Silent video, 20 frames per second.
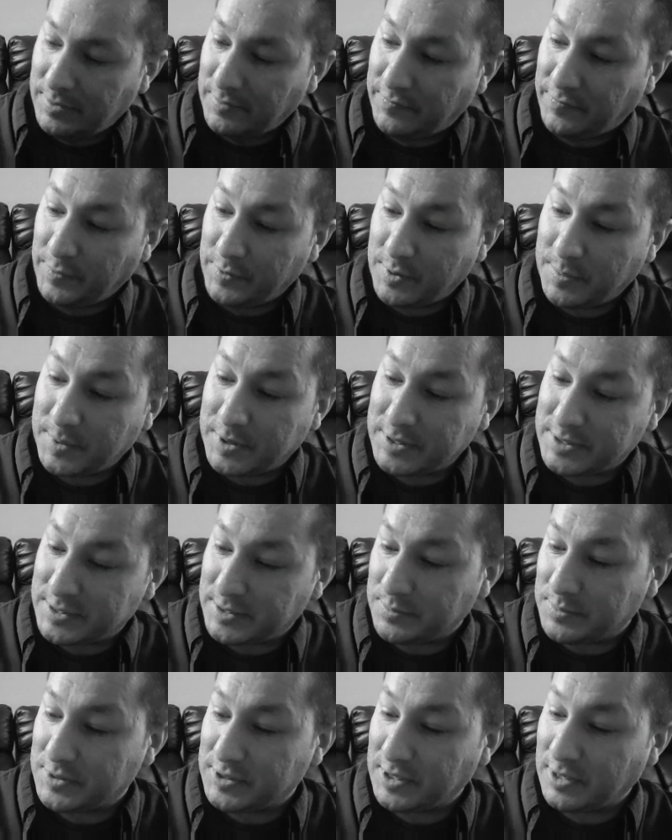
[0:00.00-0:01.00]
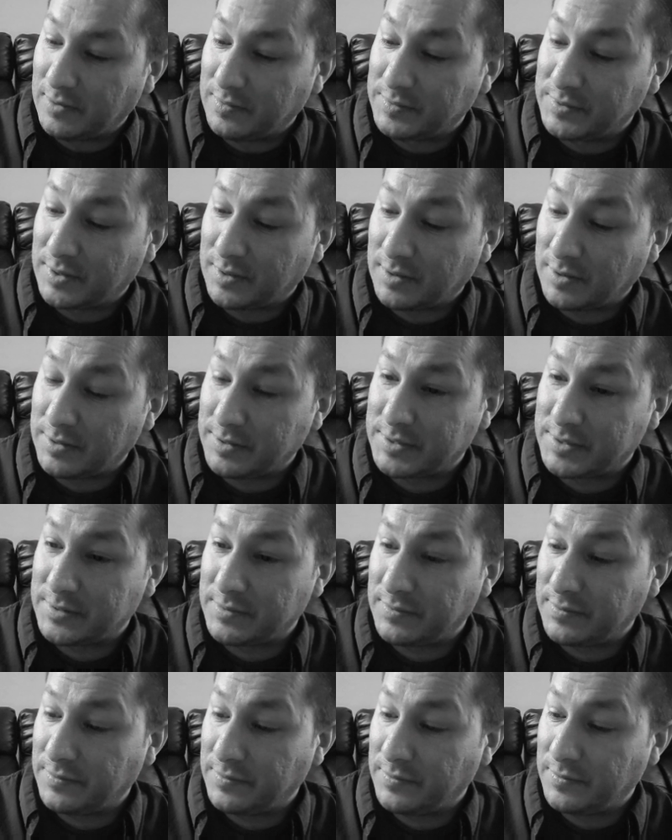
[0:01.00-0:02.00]
phone numbers themselves aren't
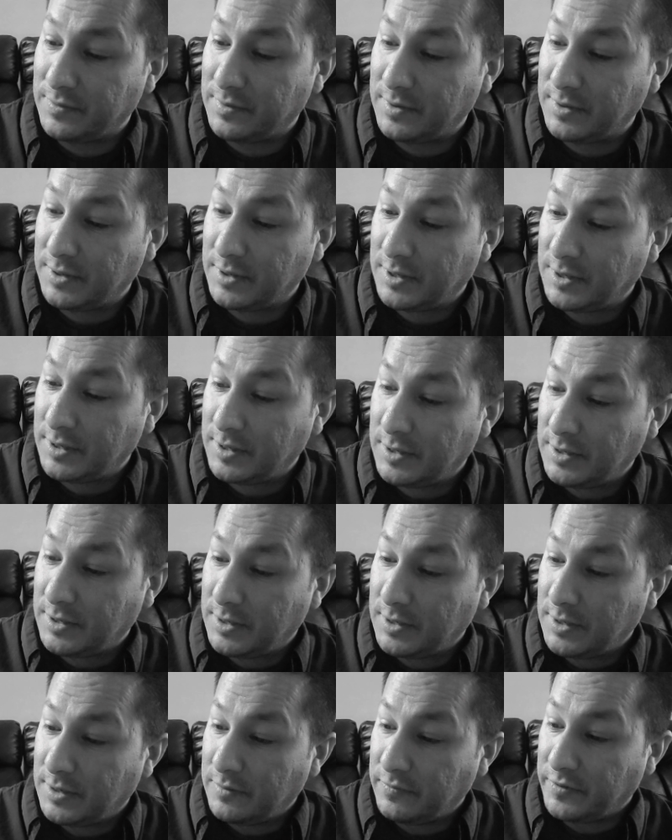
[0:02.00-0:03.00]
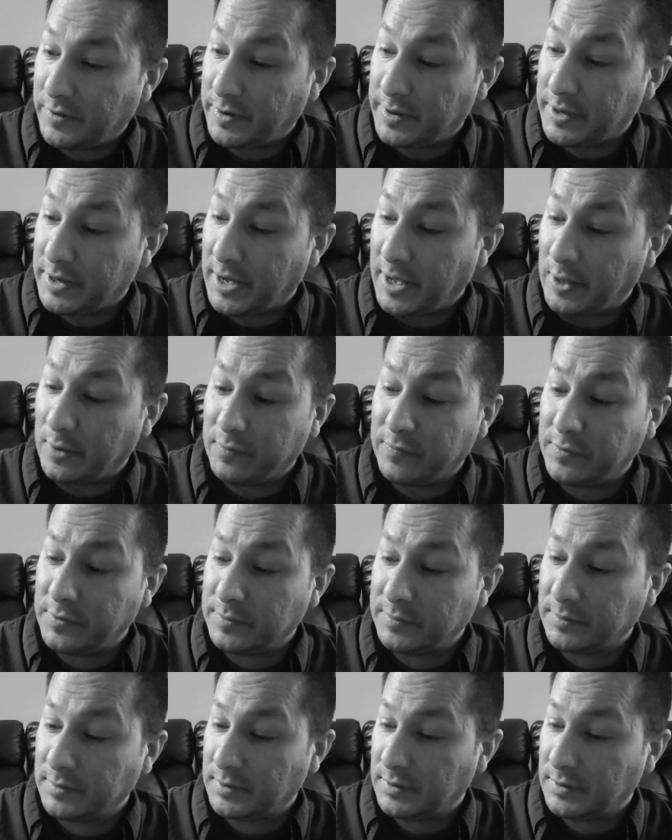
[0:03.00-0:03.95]
very helpful